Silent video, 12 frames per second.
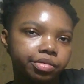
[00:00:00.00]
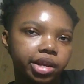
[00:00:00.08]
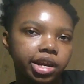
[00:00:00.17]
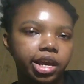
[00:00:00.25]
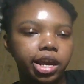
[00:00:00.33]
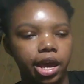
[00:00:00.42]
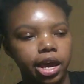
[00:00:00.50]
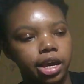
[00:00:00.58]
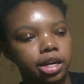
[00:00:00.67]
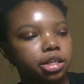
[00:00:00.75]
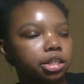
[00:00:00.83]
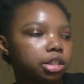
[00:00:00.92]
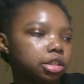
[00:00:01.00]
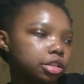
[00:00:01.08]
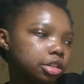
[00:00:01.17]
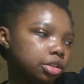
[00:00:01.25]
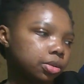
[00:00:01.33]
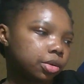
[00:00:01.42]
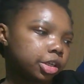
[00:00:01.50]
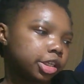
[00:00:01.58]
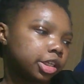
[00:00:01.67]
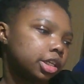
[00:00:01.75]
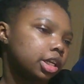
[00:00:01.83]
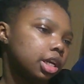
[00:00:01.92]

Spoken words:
that I had in the story,